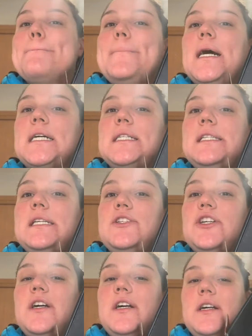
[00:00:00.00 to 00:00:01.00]

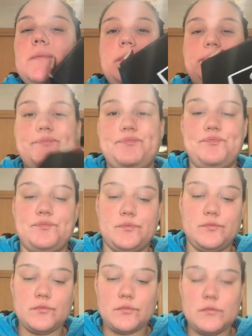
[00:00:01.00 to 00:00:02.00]
Boxycharm.
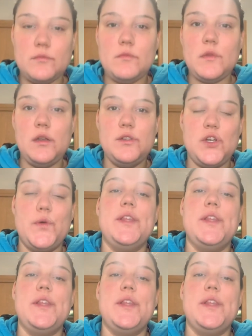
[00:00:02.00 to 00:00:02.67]
So